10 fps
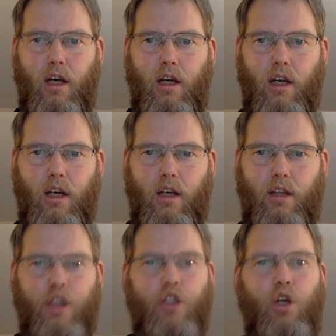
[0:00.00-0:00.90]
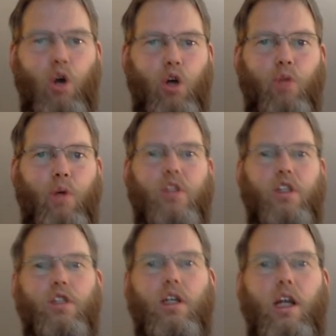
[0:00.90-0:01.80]
a digital audio
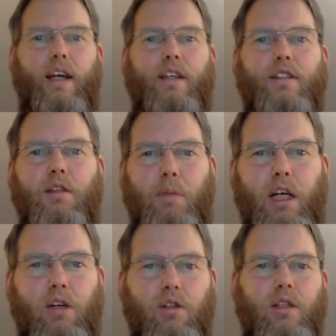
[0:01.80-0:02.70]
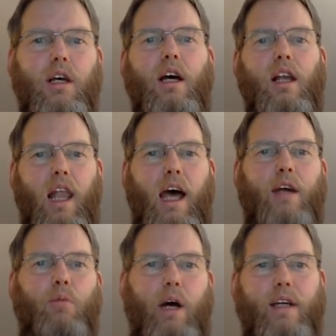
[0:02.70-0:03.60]
workstation like Sibelius,
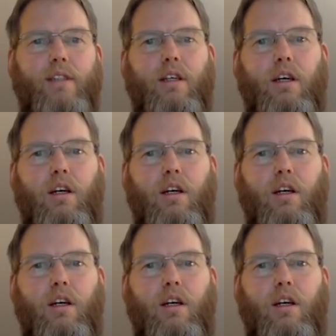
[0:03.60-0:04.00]
likewise,